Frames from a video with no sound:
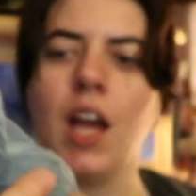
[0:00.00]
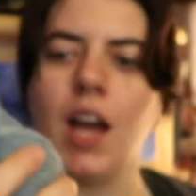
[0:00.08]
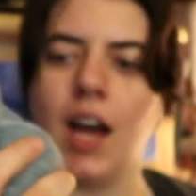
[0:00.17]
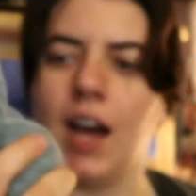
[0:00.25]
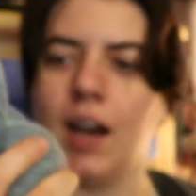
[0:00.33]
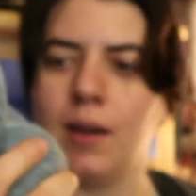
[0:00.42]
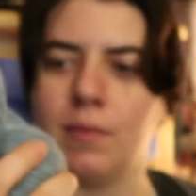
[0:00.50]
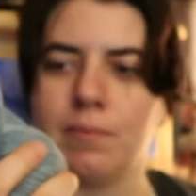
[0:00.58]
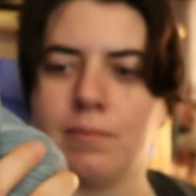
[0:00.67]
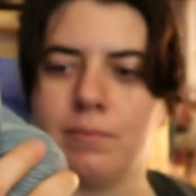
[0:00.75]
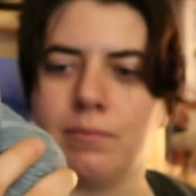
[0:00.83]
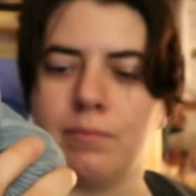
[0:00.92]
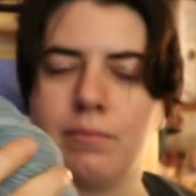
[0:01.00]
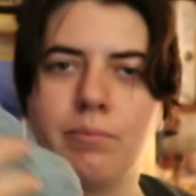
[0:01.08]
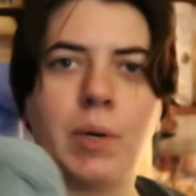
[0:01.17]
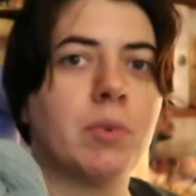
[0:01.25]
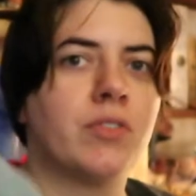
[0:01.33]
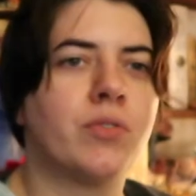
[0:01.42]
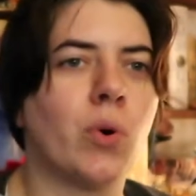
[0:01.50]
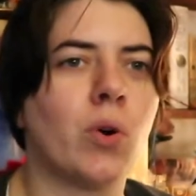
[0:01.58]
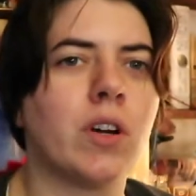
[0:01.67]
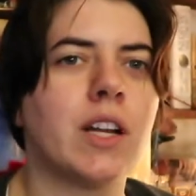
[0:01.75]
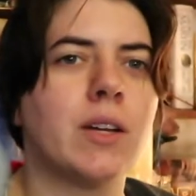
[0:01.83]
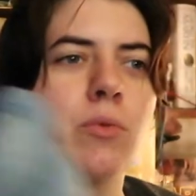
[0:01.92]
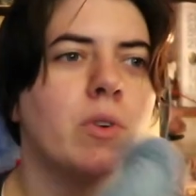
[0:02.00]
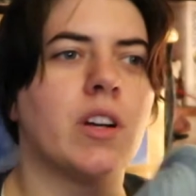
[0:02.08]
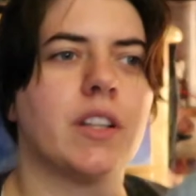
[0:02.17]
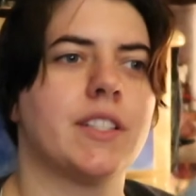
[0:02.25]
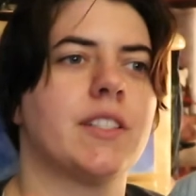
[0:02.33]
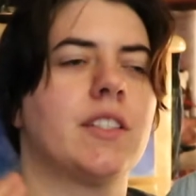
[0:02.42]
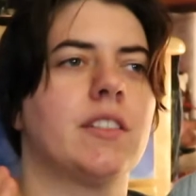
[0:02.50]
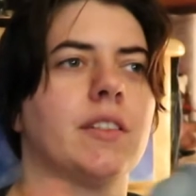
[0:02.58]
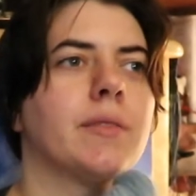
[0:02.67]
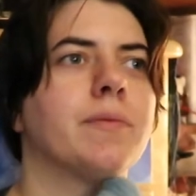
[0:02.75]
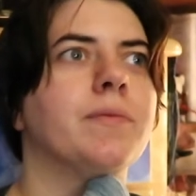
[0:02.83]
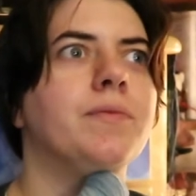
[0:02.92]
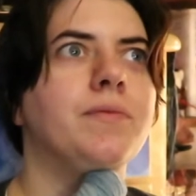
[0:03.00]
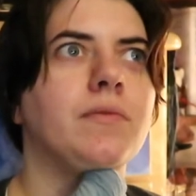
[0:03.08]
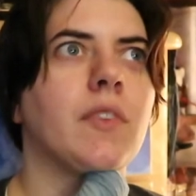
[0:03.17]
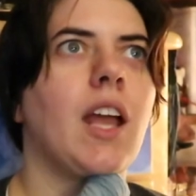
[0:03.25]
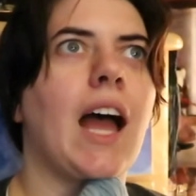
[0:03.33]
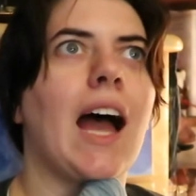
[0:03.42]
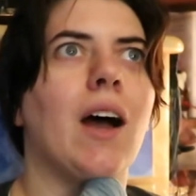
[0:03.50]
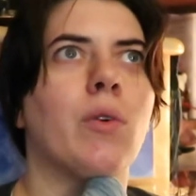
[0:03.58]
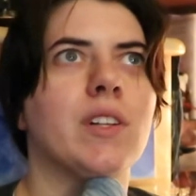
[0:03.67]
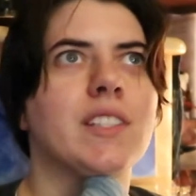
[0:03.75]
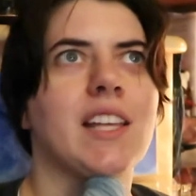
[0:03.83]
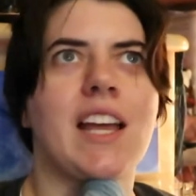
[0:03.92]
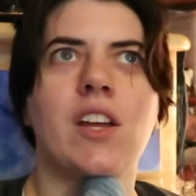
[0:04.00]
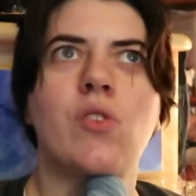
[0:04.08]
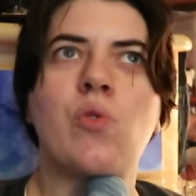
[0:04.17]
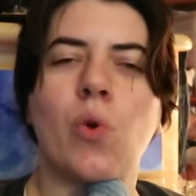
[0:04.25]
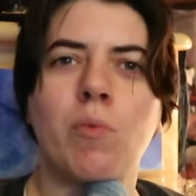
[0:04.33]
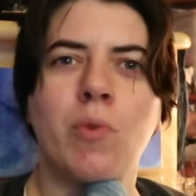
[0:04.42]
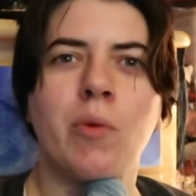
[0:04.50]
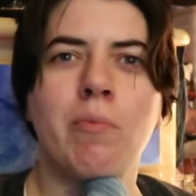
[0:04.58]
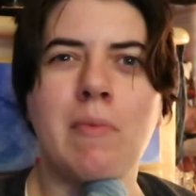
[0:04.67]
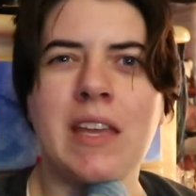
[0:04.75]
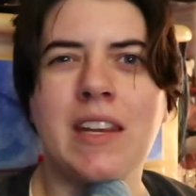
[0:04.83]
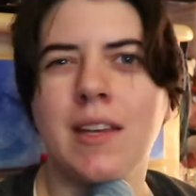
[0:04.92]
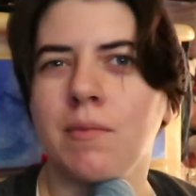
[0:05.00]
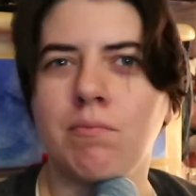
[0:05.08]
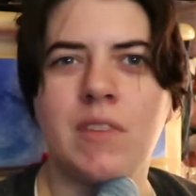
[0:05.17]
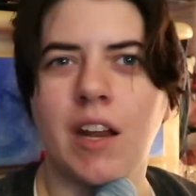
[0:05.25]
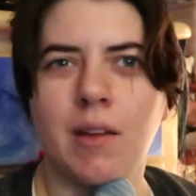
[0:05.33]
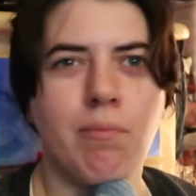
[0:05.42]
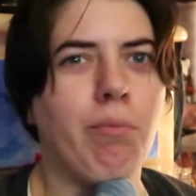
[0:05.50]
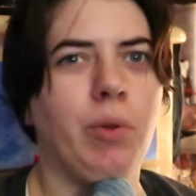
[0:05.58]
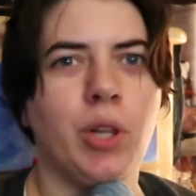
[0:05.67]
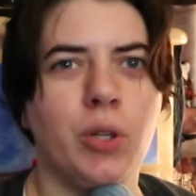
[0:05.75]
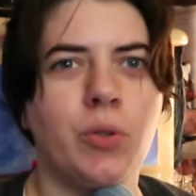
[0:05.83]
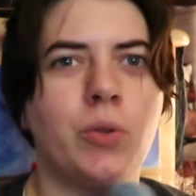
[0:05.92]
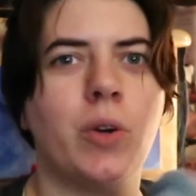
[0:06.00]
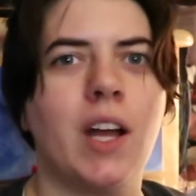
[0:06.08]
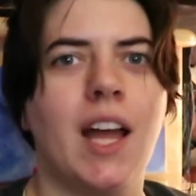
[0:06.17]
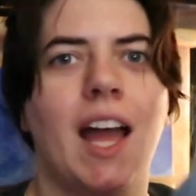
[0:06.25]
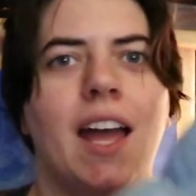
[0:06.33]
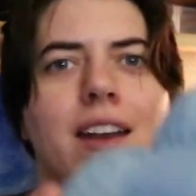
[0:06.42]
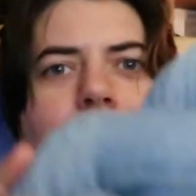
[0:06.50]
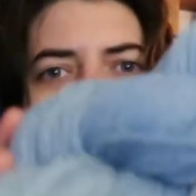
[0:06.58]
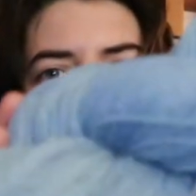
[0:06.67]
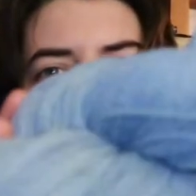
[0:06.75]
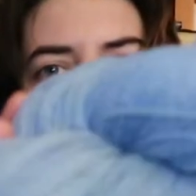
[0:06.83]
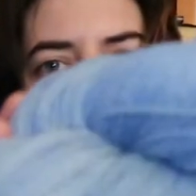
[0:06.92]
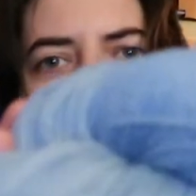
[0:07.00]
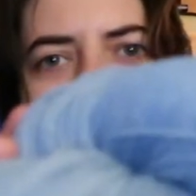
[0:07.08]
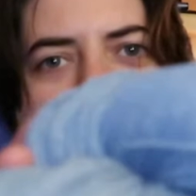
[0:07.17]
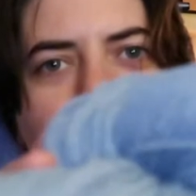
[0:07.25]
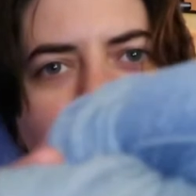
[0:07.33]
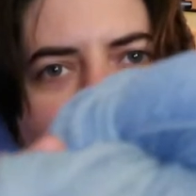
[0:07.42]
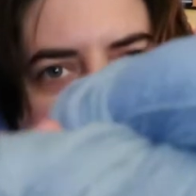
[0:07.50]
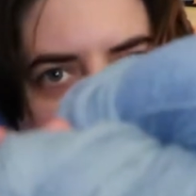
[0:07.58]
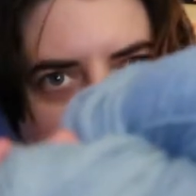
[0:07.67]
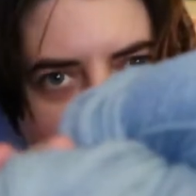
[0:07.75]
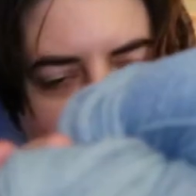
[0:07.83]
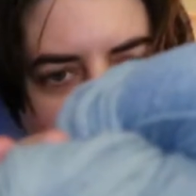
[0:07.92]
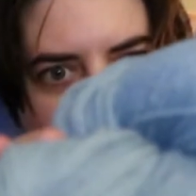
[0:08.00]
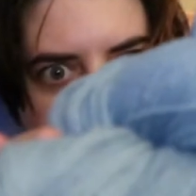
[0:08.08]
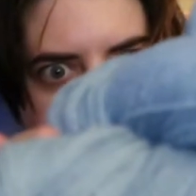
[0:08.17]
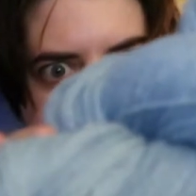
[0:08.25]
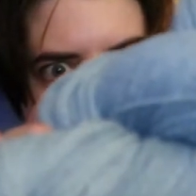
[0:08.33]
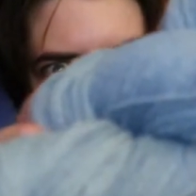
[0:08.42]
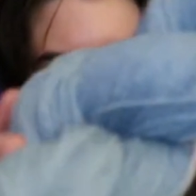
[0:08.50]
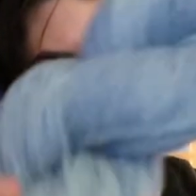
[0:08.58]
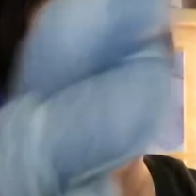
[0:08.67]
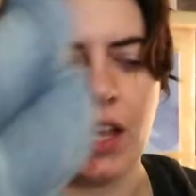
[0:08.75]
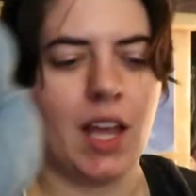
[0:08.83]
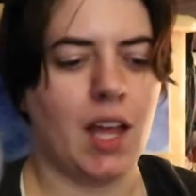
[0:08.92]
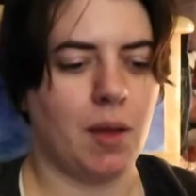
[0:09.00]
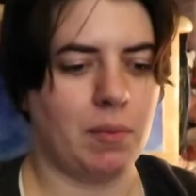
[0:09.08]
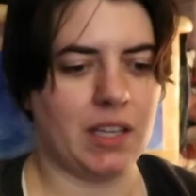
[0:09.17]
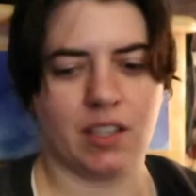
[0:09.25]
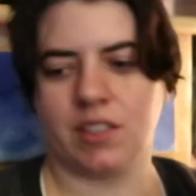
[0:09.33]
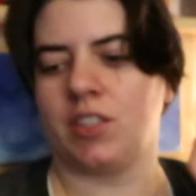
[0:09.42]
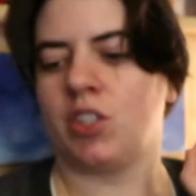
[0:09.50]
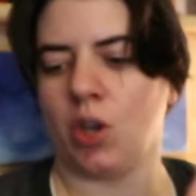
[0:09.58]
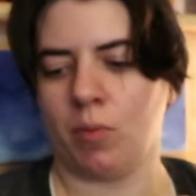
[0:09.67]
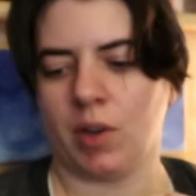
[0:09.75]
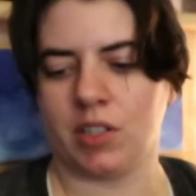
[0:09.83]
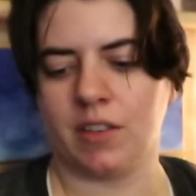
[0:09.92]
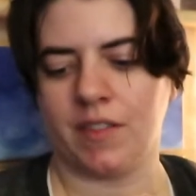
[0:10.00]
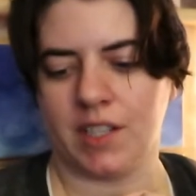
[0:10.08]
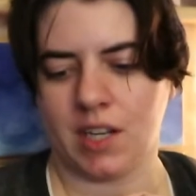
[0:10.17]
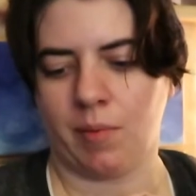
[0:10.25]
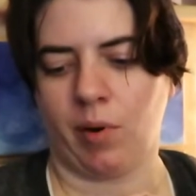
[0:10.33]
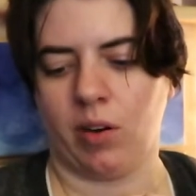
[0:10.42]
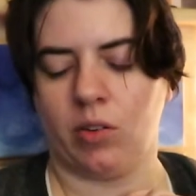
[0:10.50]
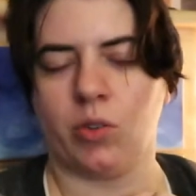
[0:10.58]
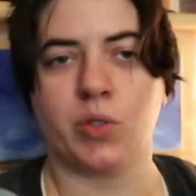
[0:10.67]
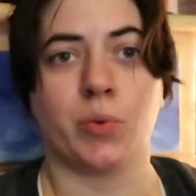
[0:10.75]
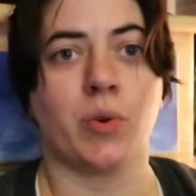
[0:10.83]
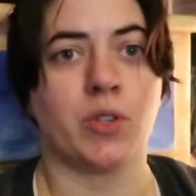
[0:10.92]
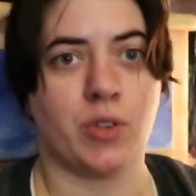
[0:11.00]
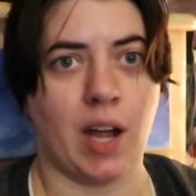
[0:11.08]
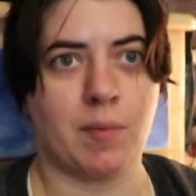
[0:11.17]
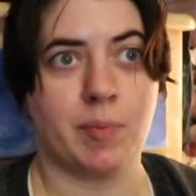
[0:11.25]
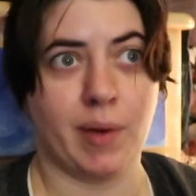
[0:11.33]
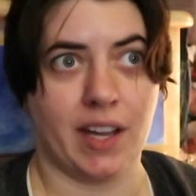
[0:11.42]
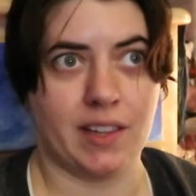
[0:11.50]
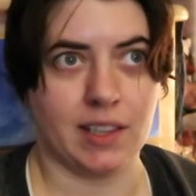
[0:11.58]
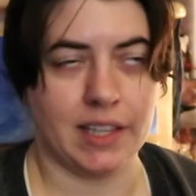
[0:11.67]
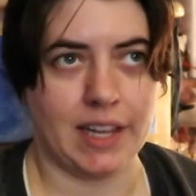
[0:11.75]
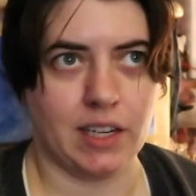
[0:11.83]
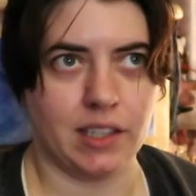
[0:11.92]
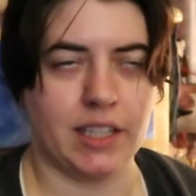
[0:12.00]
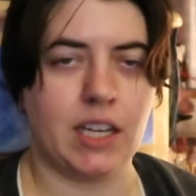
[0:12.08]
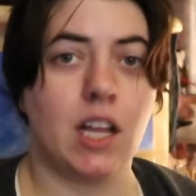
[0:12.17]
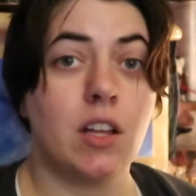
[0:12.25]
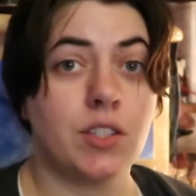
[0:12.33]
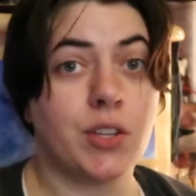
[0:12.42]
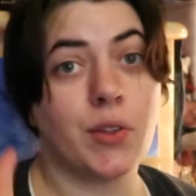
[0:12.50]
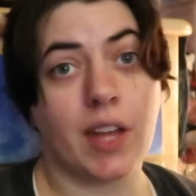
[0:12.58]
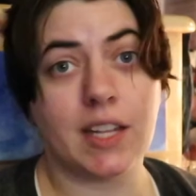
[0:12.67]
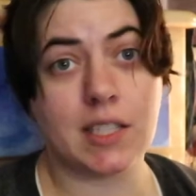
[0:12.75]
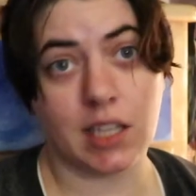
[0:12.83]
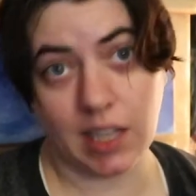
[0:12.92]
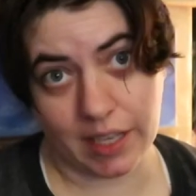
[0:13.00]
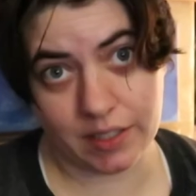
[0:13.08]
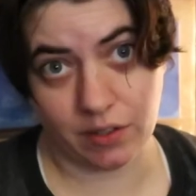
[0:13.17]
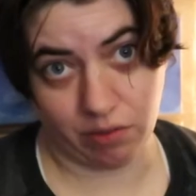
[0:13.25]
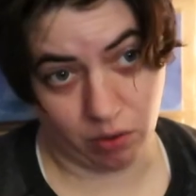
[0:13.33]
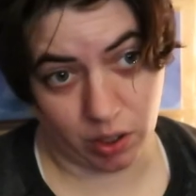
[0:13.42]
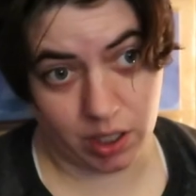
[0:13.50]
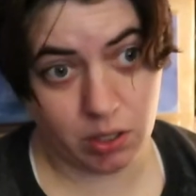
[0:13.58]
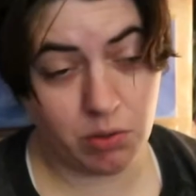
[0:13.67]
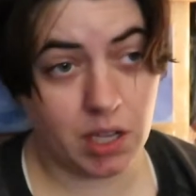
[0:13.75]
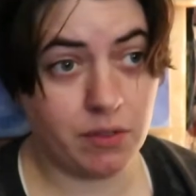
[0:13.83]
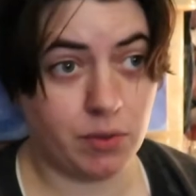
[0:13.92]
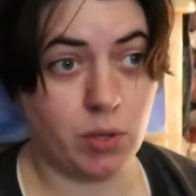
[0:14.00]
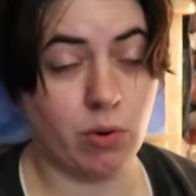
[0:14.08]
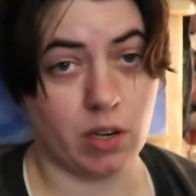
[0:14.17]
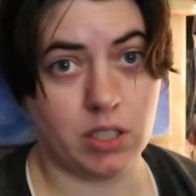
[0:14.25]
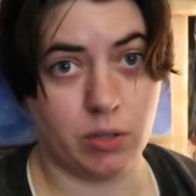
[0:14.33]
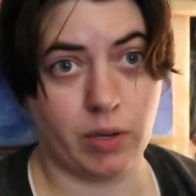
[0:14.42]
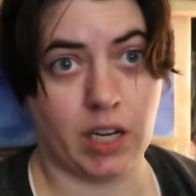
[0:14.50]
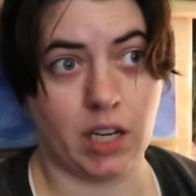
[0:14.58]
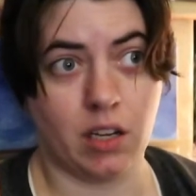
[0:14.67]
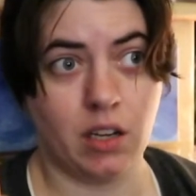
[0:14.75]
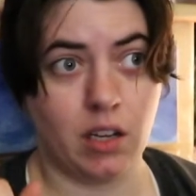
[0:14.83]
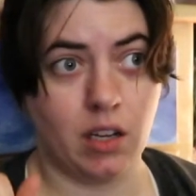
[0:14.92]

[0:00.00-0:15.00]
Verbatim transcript: Um, but before it was, I would say, a normal medium denim blue, and now it's more of a faded denim blue because so much of the dye particles were trapped by the lanolin. So that's a lesson for you if you are doing